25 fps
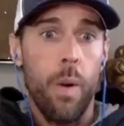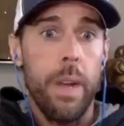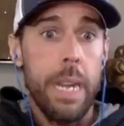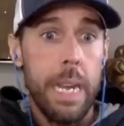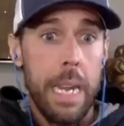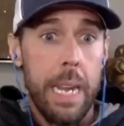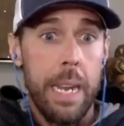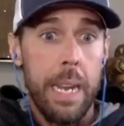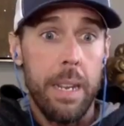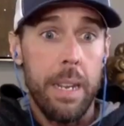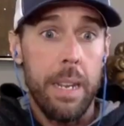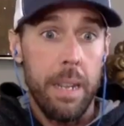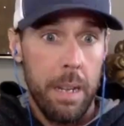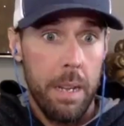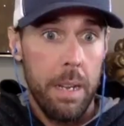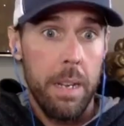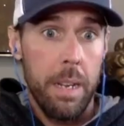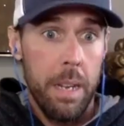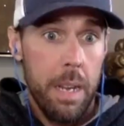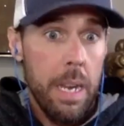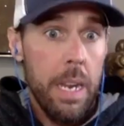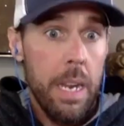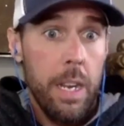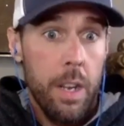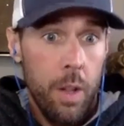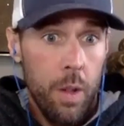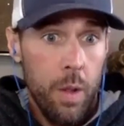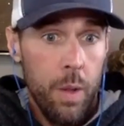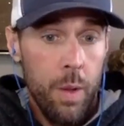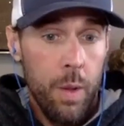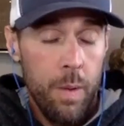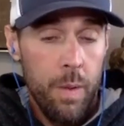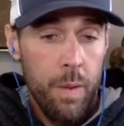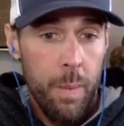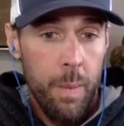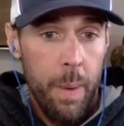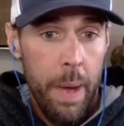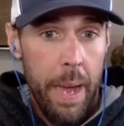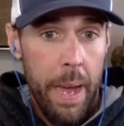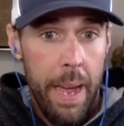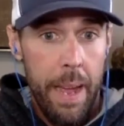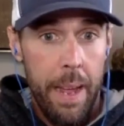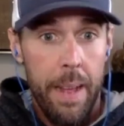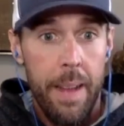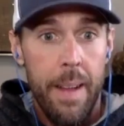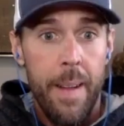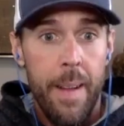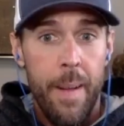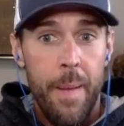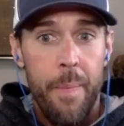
need to need to lose weight.